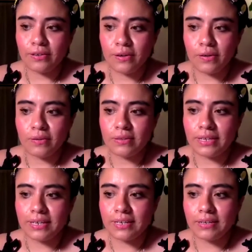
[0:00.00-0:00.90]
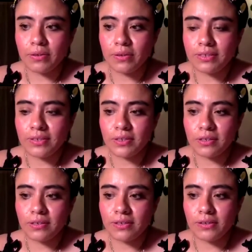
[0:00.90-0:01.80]
You know, like immigrants
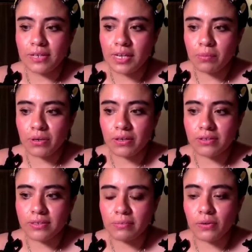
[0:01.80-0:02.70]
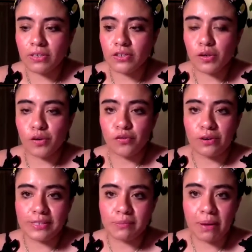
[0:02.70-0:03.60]
are your neighbors, immigrants are your
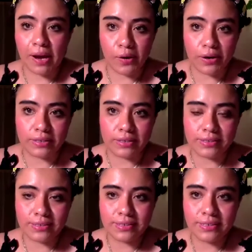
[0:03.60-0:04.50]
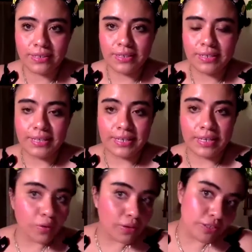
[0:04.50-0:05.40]
friends' parents, like
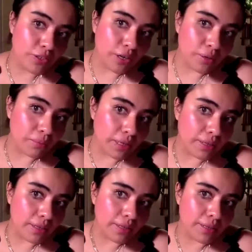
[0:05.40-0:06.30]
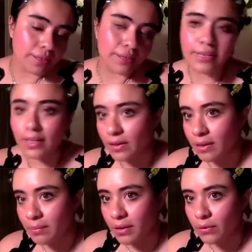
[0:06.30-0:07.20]
immigrants are me, and look
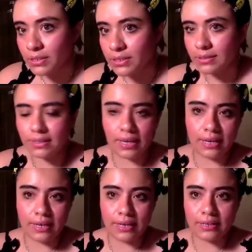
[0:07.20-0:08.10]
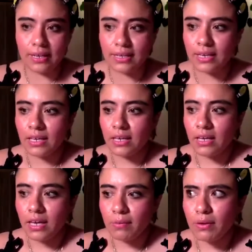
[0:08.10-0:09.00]
at my gorgeous skin. Like
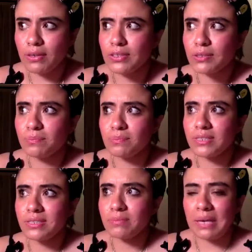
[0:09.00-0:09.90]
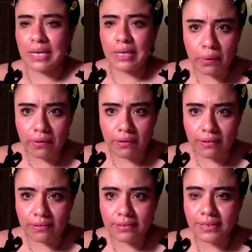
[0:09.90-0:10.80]
immigrants are just
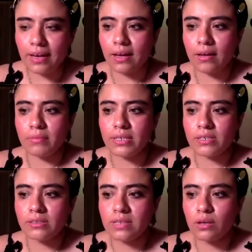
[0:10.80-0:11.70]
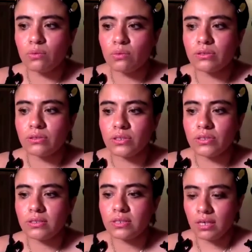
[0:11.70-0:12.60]
people, and just like
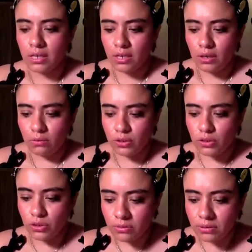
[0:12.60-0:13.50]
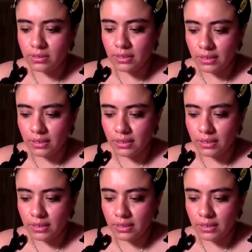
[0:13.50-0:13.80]
just reduce